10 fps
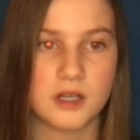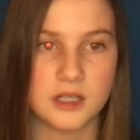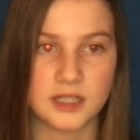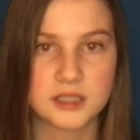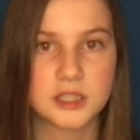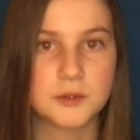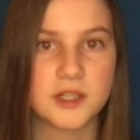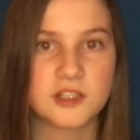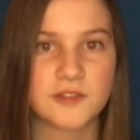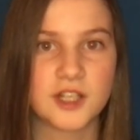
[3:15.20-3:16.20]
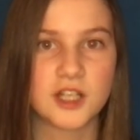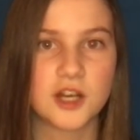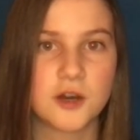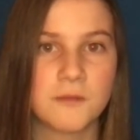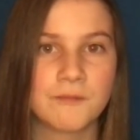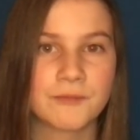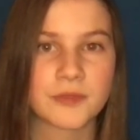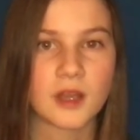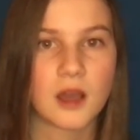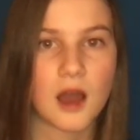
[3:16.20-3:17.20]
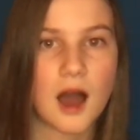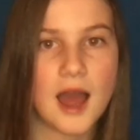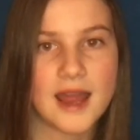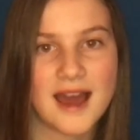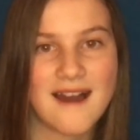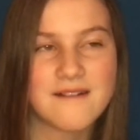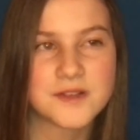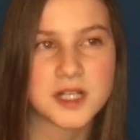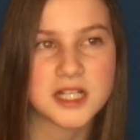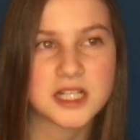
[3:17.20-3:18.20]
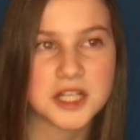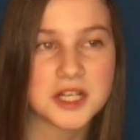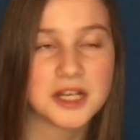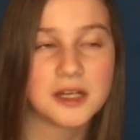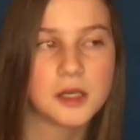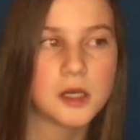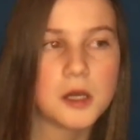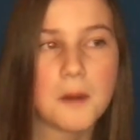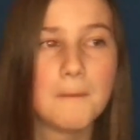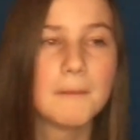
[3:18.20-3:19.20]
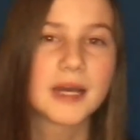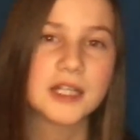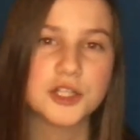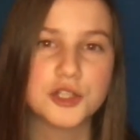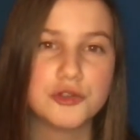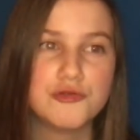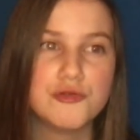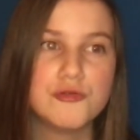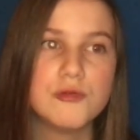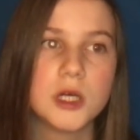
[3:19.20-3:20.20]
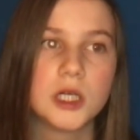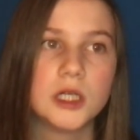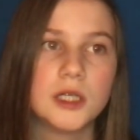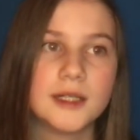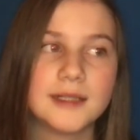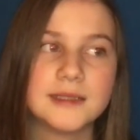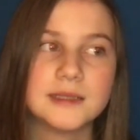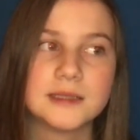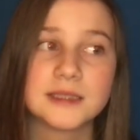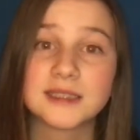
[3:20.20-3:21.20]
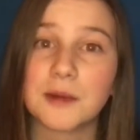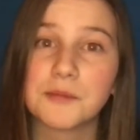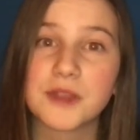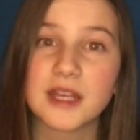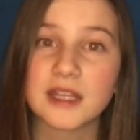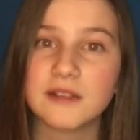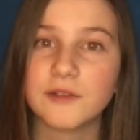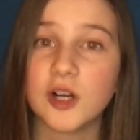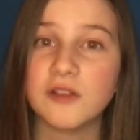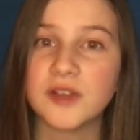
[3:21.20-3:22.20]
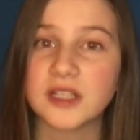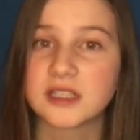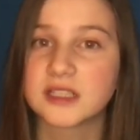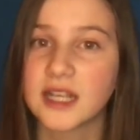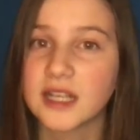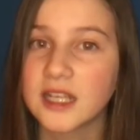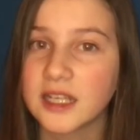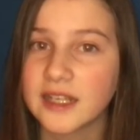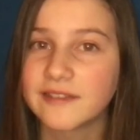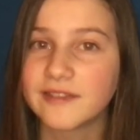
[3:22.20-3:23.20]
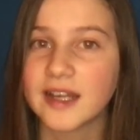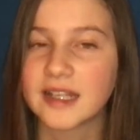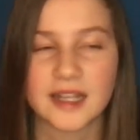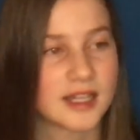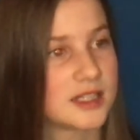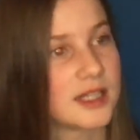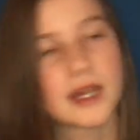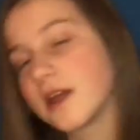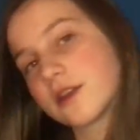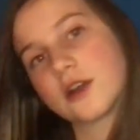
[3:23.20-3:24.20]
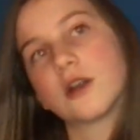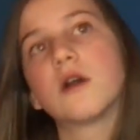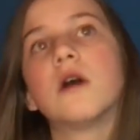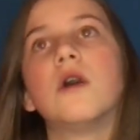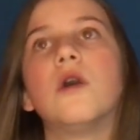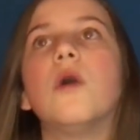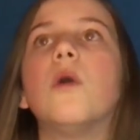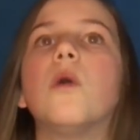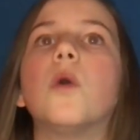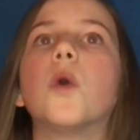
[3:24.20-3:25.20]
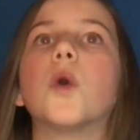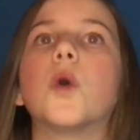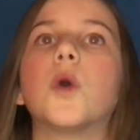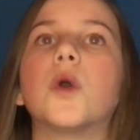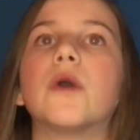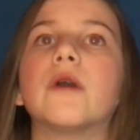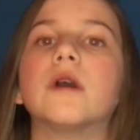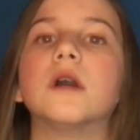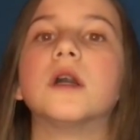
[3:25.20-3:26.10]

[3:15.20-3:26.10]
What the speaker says: Next week's video, I have an idea. Might do something involving singing if I can get together, or